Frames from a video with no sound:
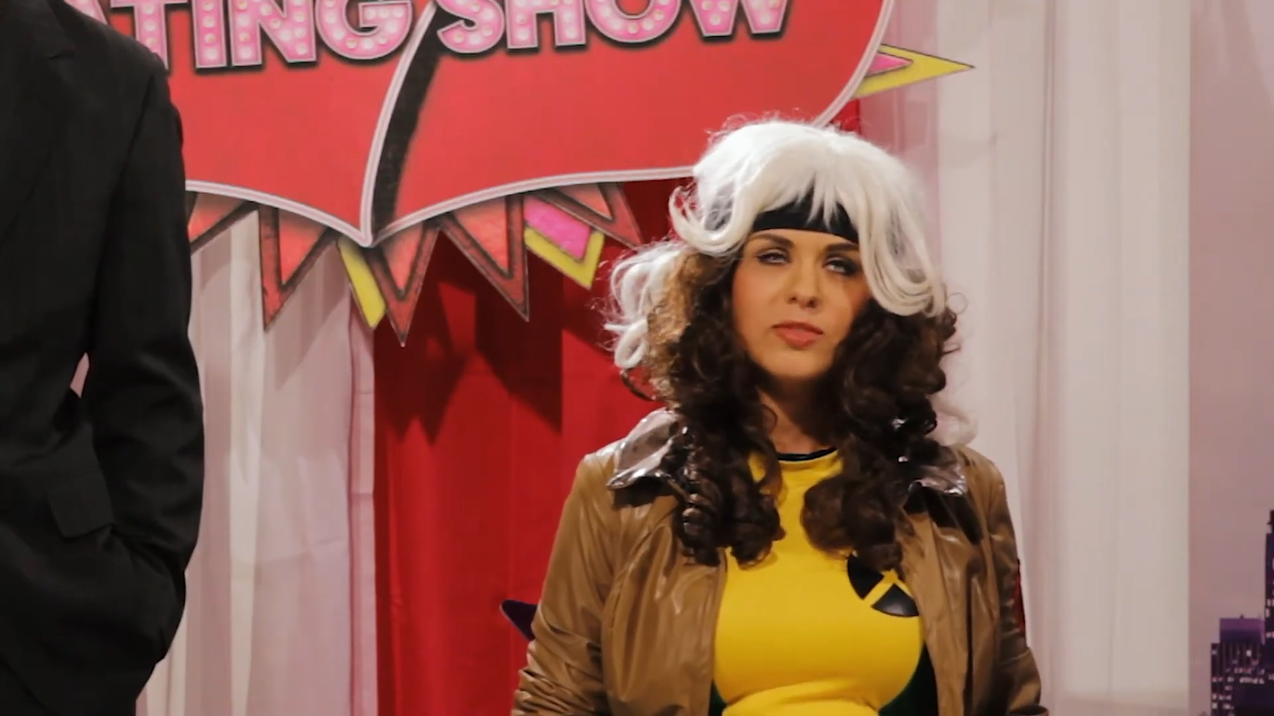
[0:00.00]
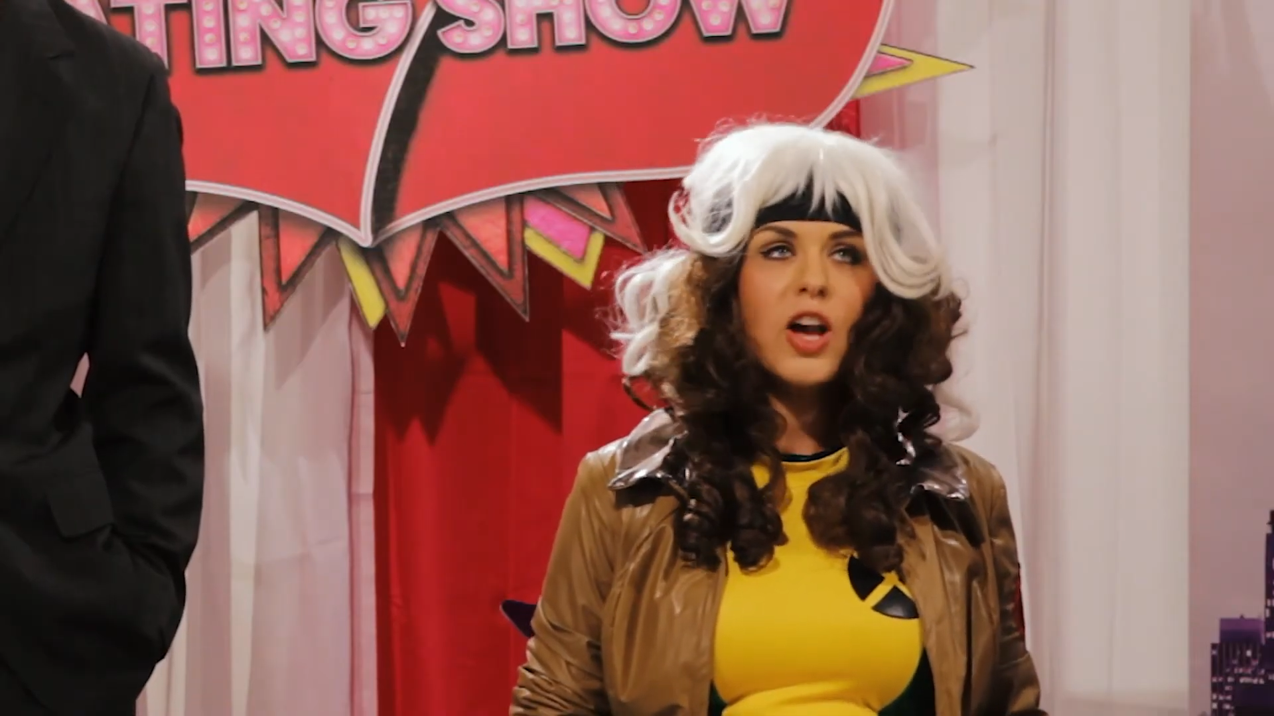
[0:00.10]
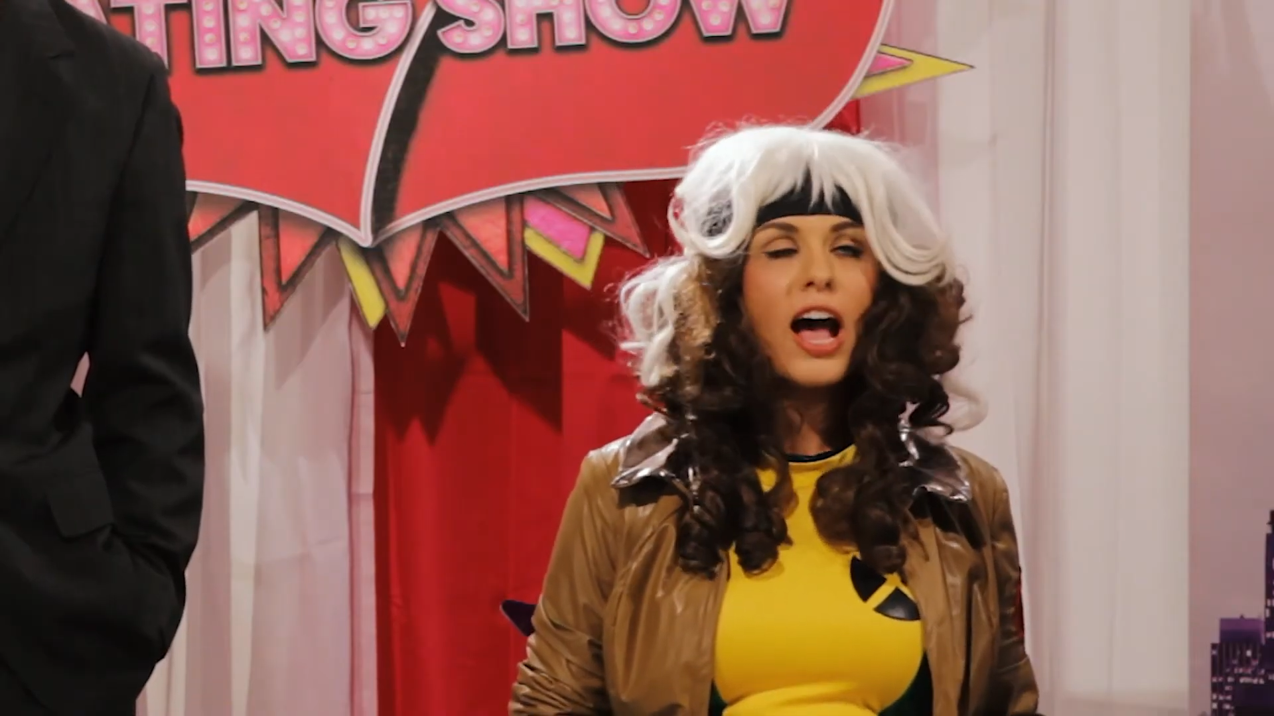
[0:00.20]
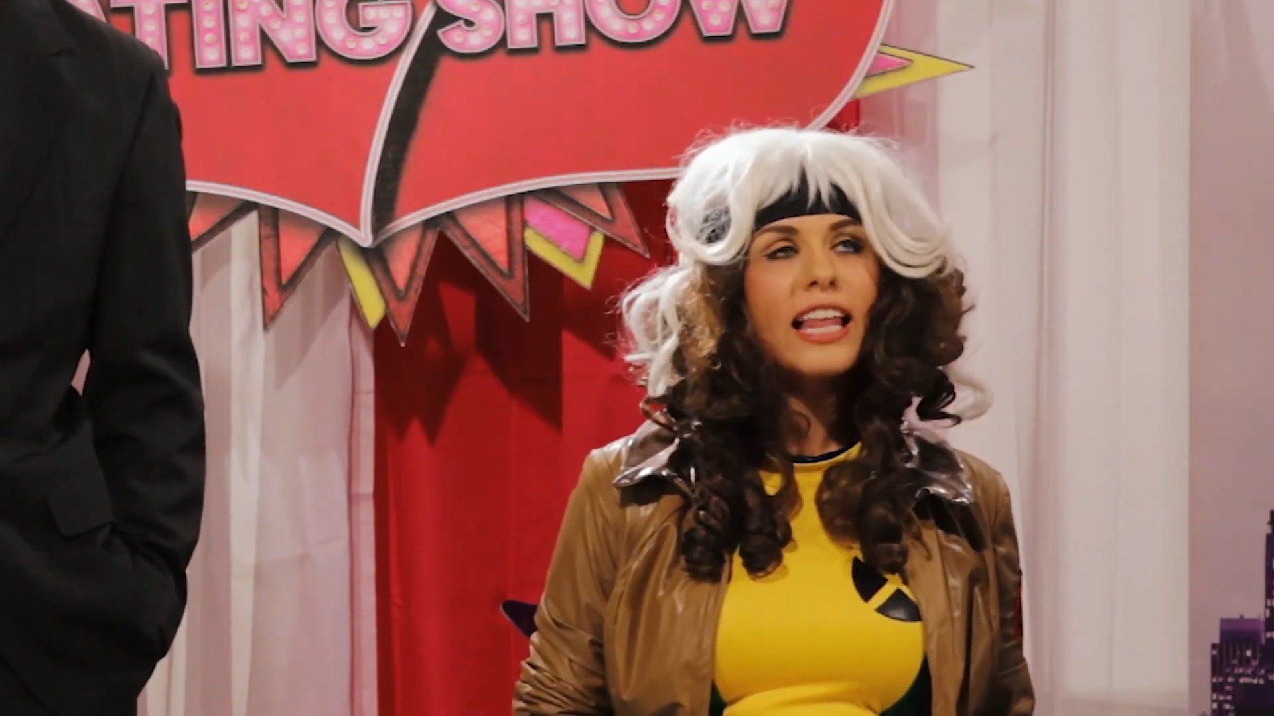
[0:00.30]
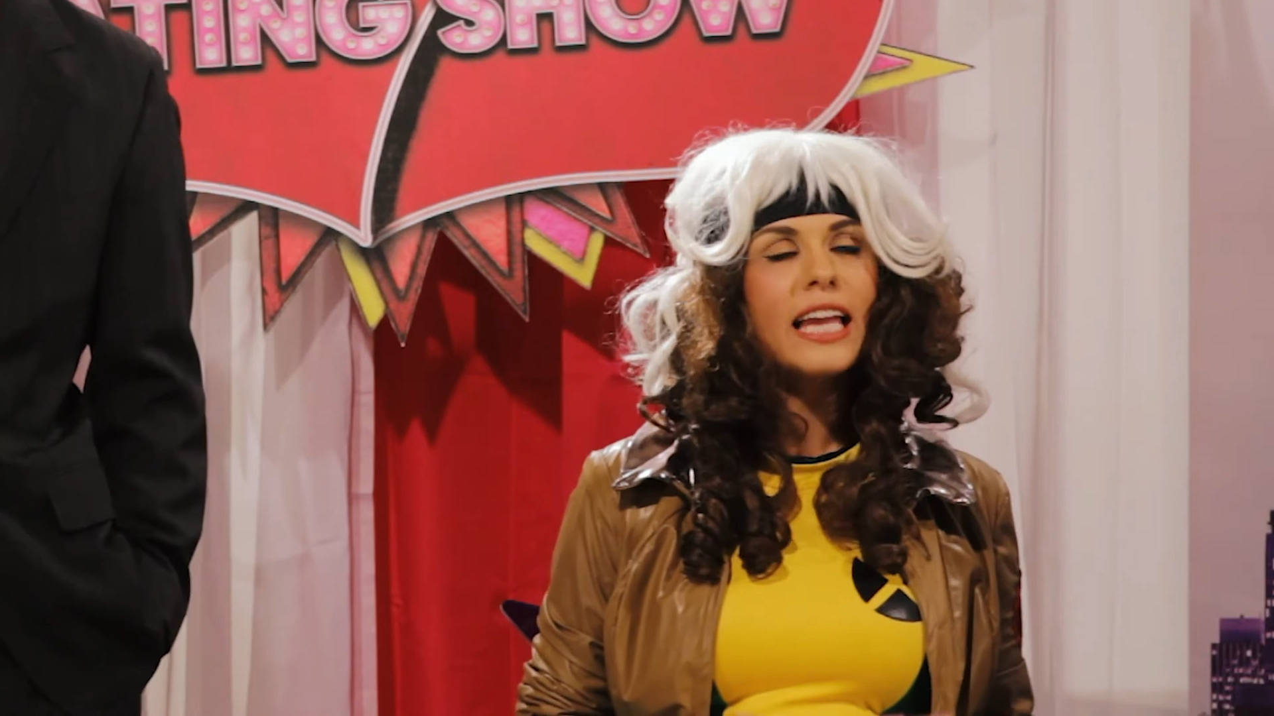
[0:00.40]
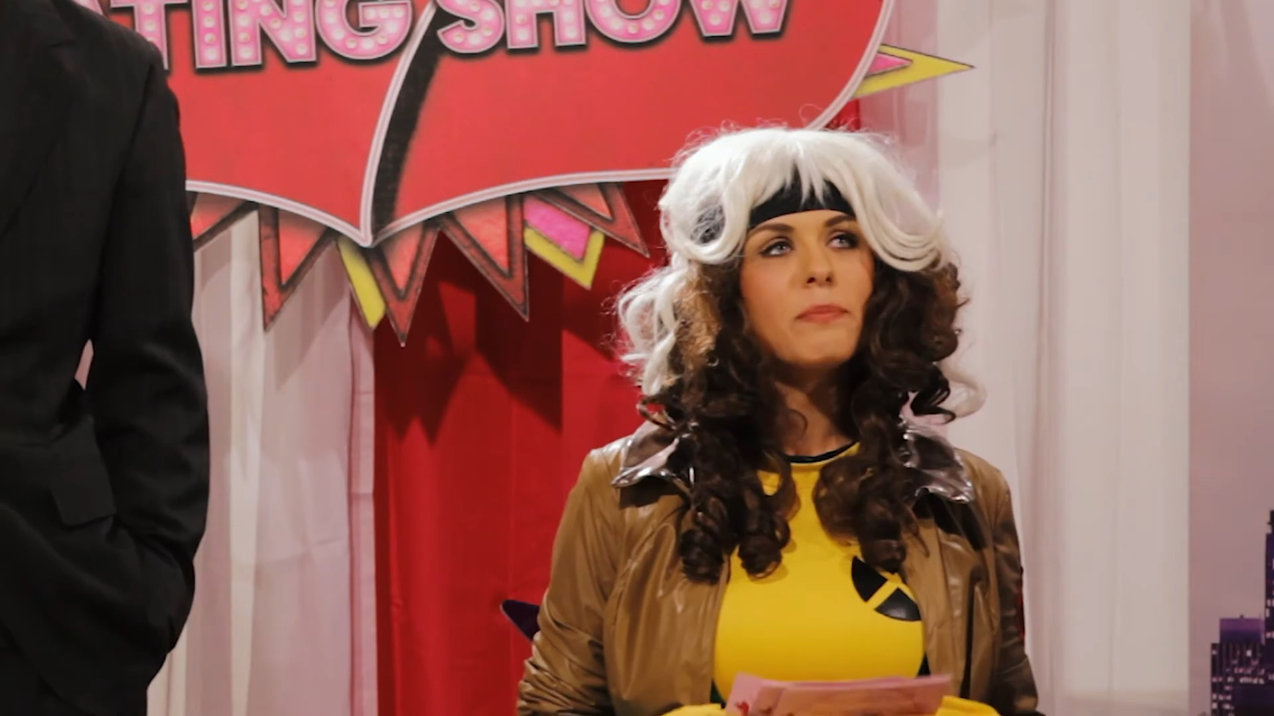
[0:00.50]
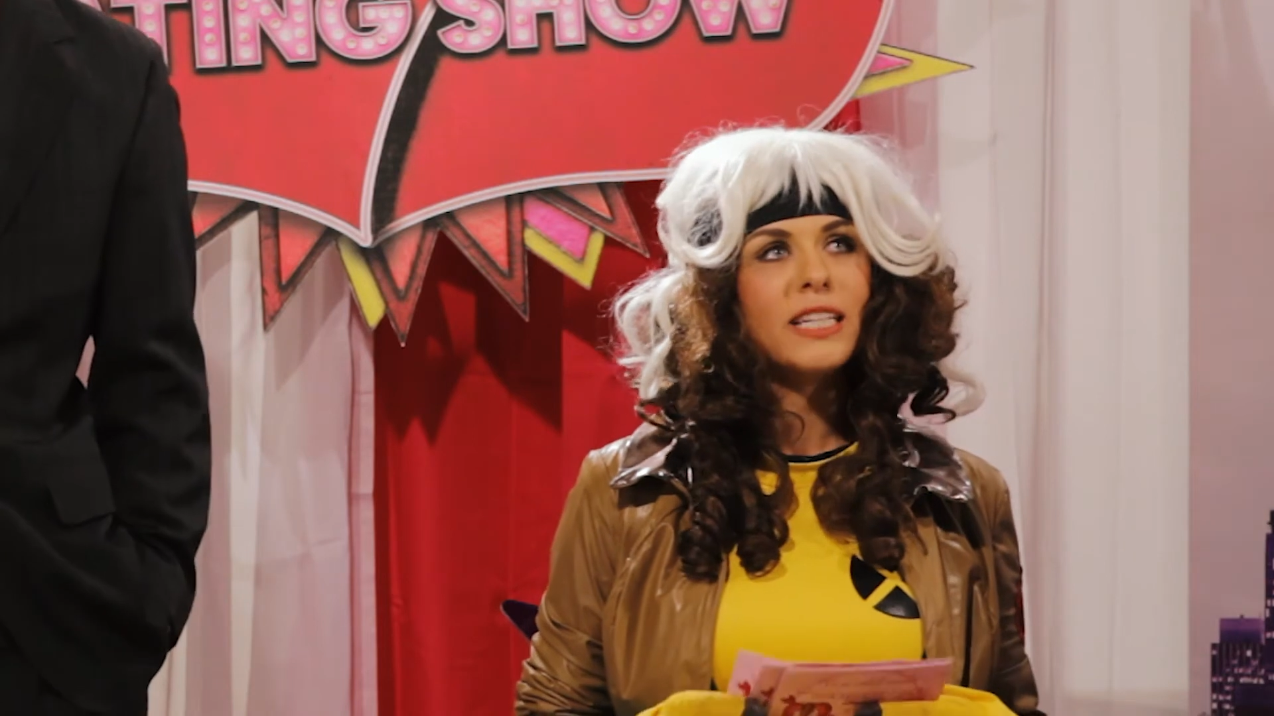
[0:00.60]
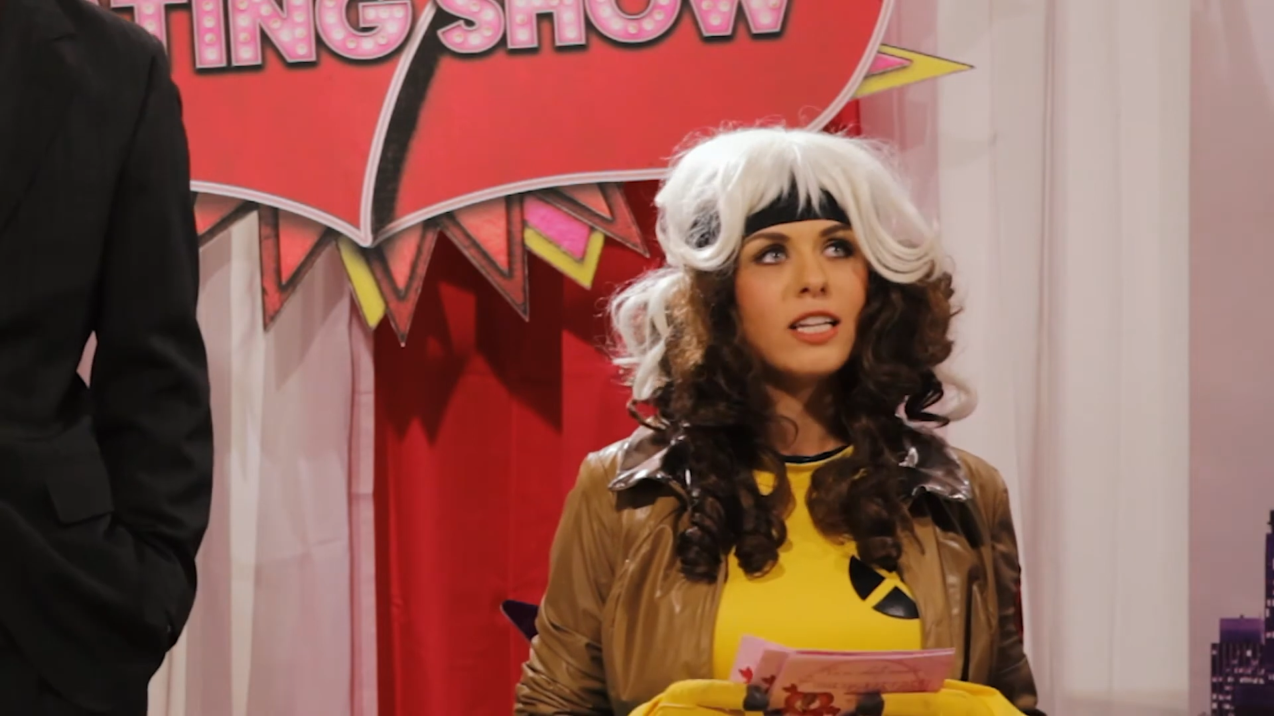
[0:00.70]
No, I like